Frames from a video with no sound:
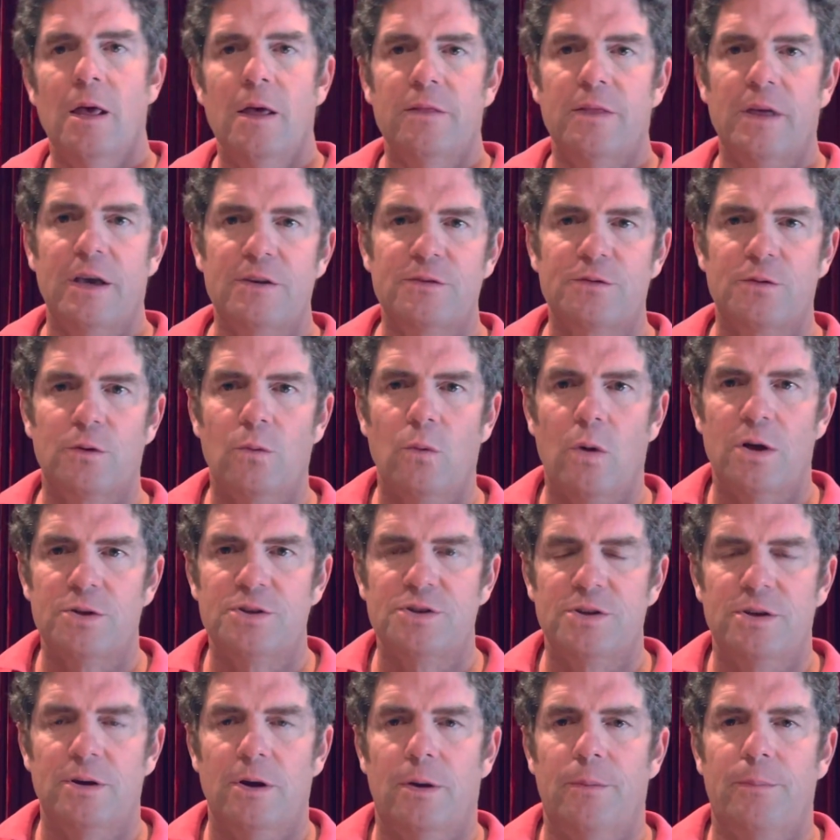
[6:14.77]
Thanks for
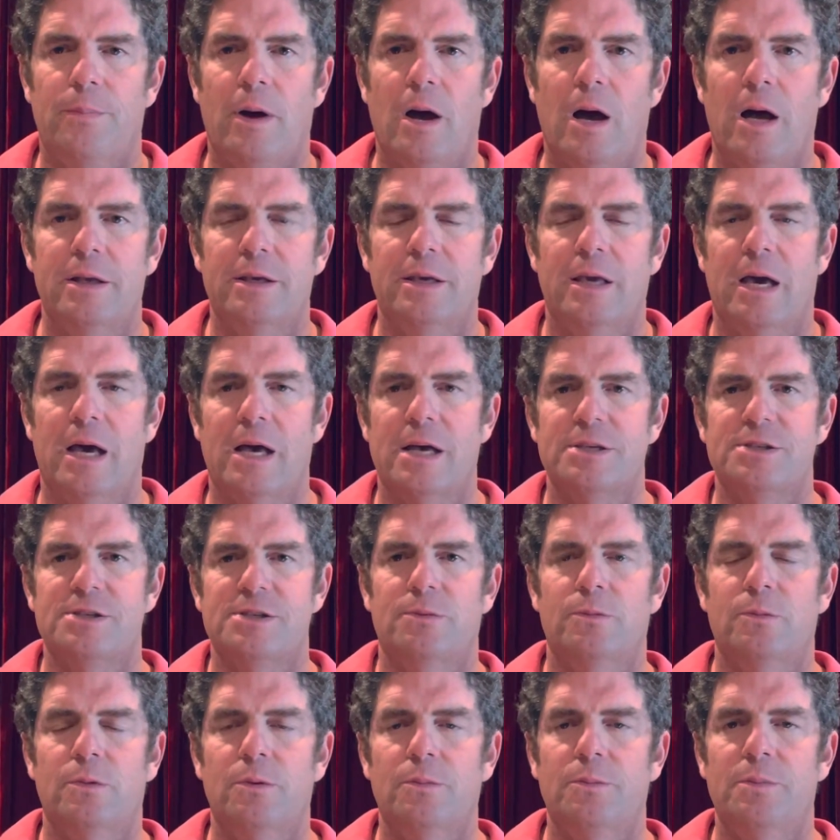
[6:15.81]
watching our podcast,
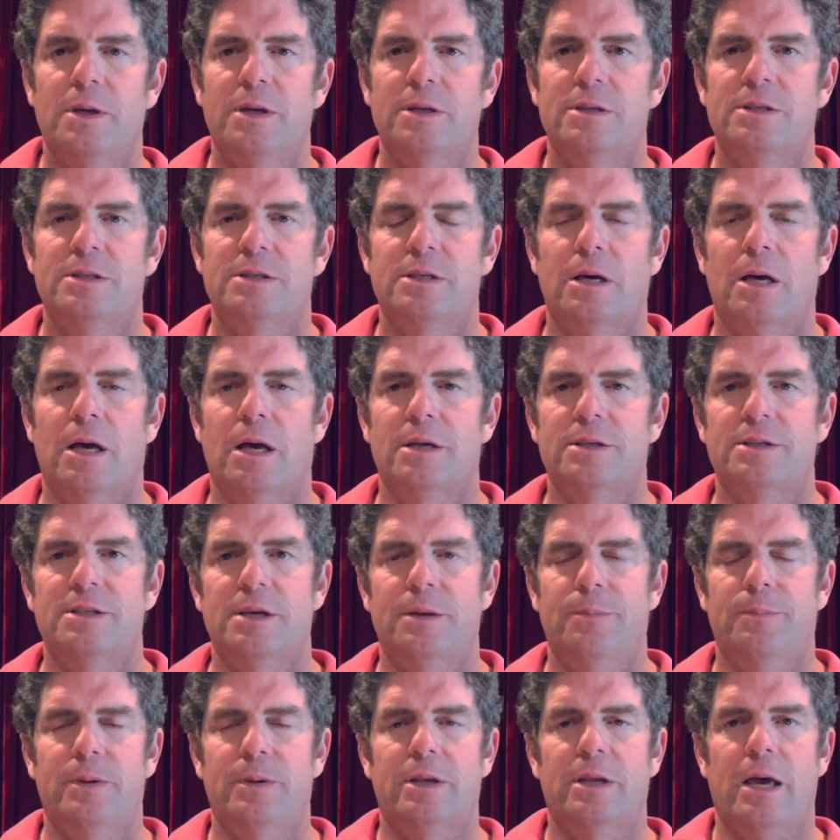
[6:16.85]
and we'll be
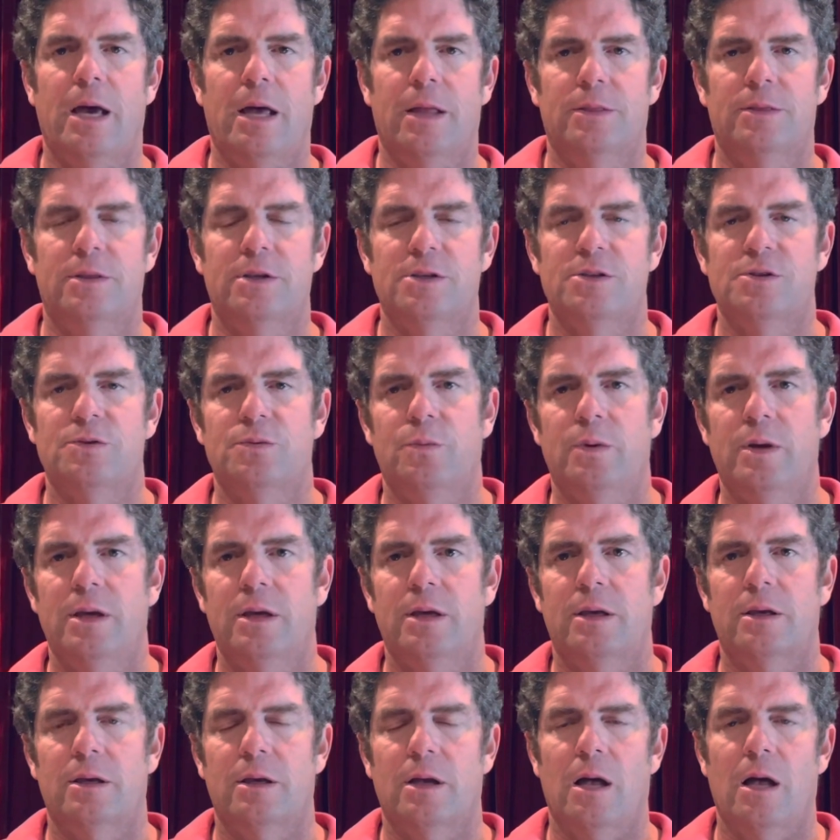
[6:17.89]
tipping out this
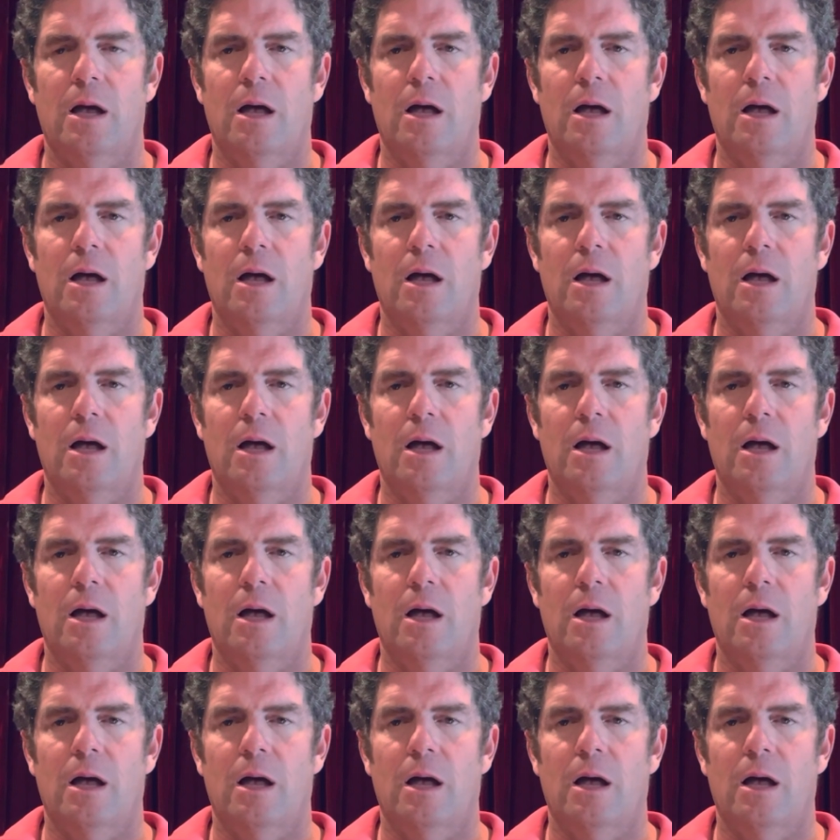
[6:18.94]
week.